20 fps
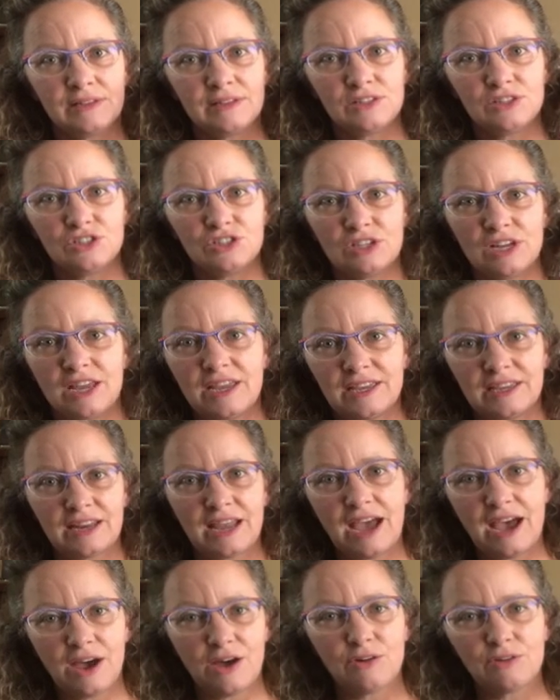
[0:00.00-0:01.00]
Shake it
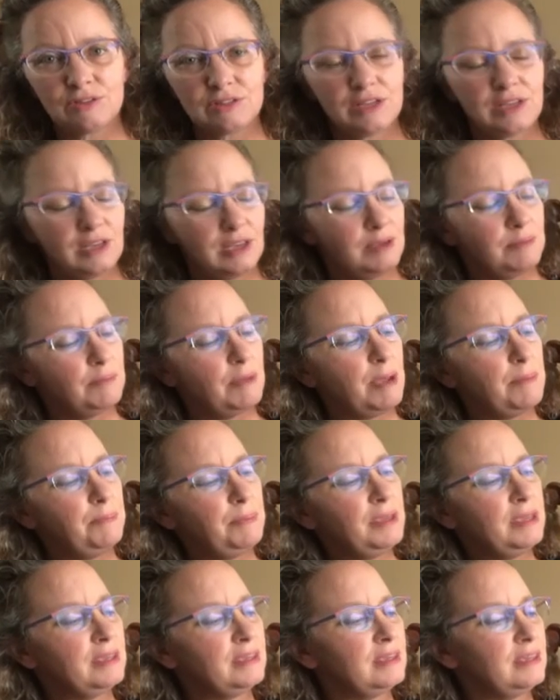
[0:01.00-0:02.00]
out. My
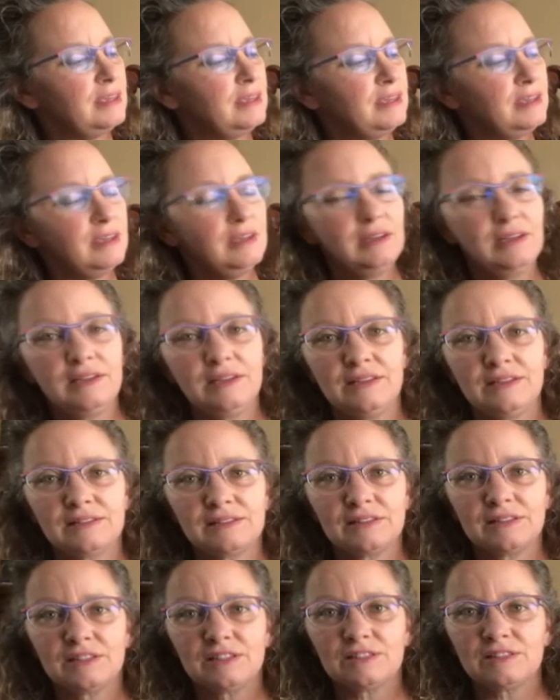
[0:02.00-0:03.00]
pinky is a
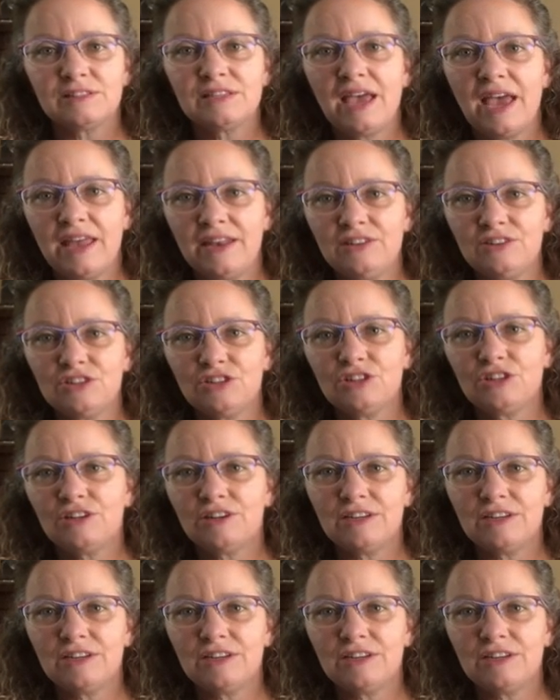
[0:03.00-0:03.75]
little tender.